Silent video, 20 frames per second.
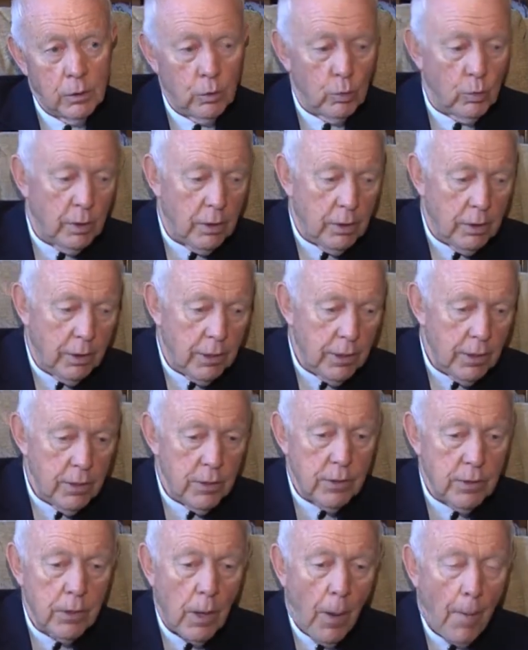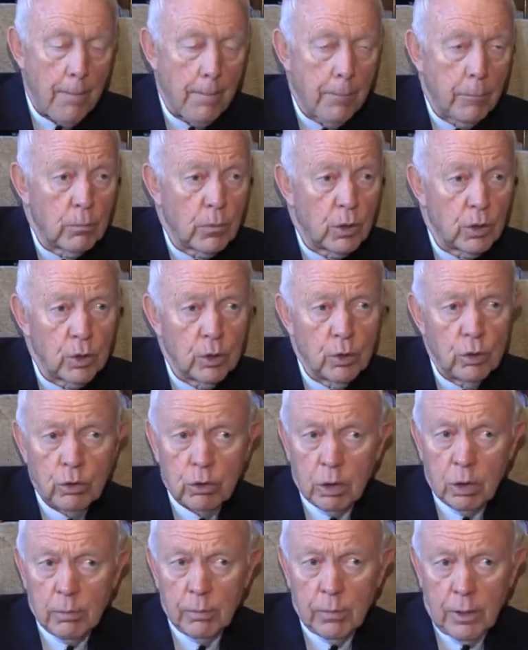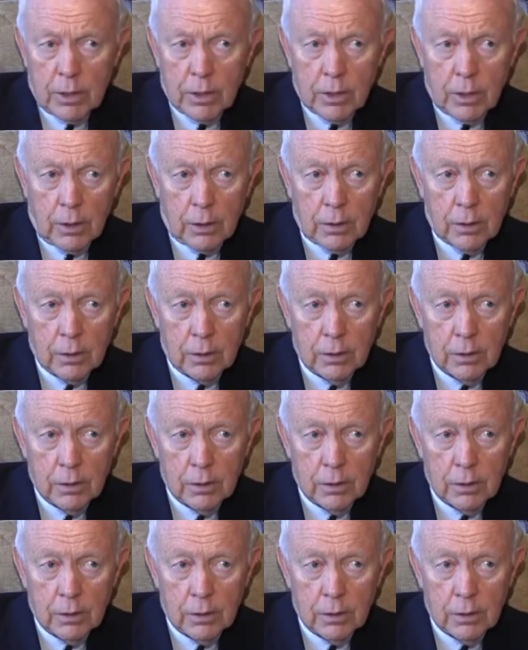with these monochromatic,